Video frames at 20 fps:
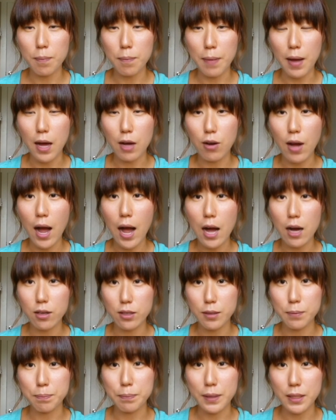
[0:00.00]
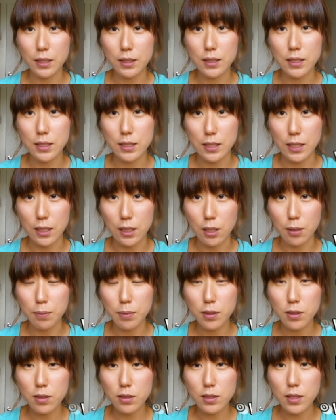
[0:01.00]
about how to build
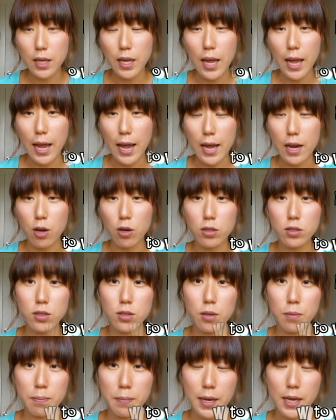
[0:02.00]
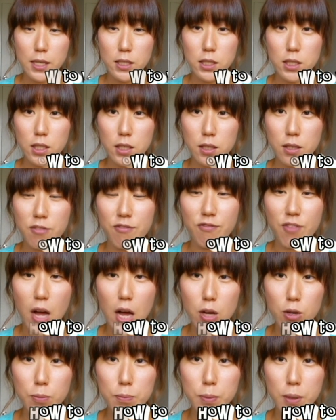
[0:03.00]
syllables and also mention
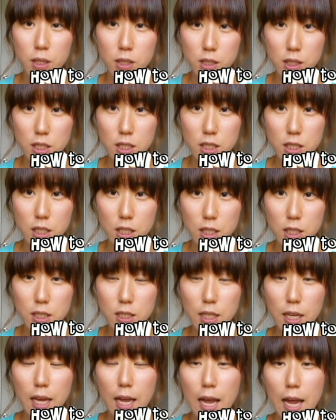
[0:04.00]
vowel positions.